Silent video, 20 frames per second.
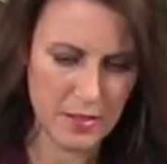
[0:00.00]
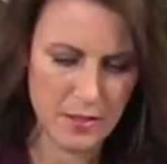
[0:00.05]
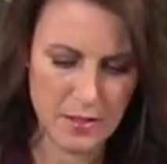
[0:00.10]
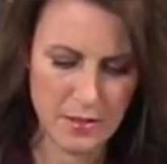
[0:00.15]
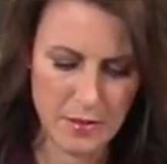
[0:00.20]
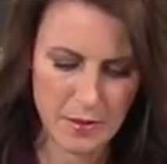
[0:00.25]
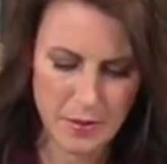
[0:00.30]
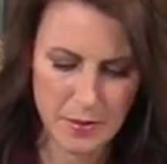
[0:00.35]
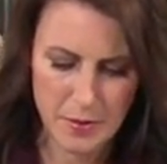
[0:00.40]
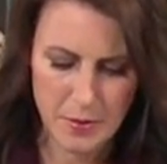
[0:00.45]

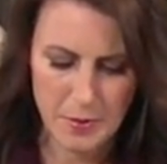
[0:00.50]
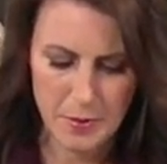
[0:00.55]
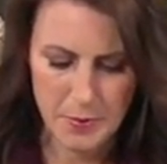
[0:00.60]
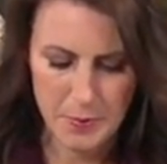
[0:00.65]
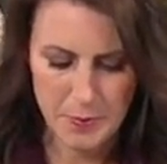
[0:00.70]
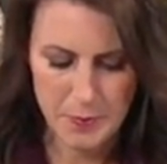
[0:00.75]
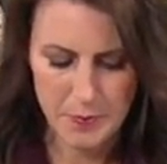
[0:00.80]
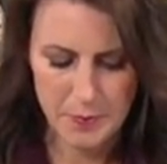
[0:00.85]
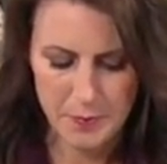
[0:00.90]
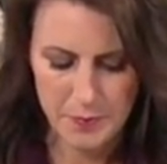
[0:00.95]

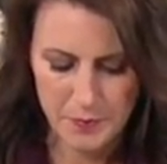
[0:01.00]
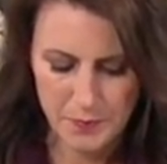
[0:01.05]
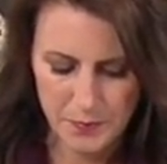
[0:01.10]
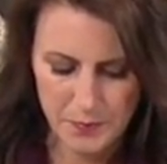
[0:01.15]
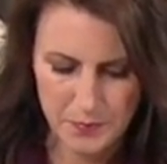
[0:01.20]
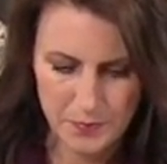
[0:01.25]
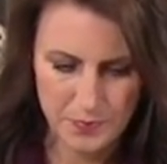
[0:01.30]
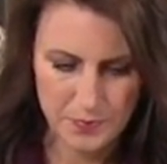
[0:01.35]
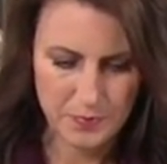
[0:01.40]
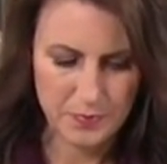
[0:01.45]

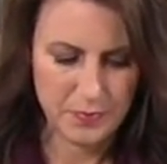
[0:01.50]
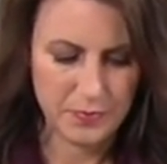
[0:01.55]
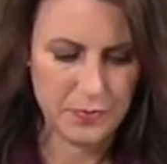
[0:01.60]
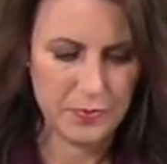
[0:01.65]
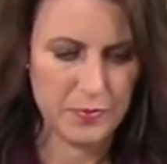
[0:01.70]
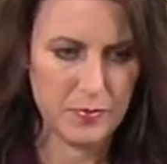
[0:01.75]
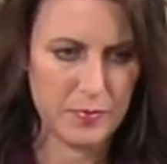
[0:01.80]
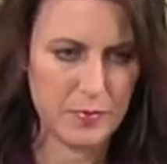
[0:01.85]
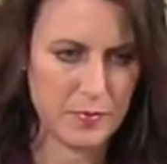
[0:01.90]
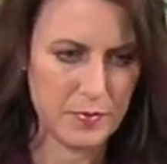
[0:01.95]

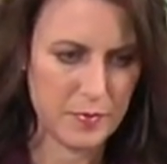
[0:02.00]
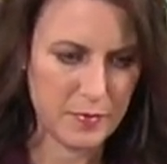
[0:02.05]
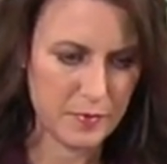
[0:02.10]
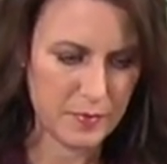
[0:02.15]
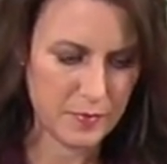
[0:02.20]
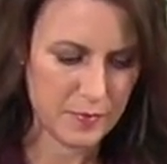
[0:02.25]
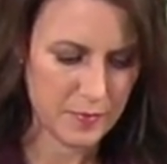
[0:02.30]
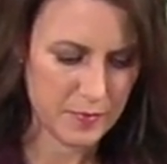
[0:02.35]
Nothing is said.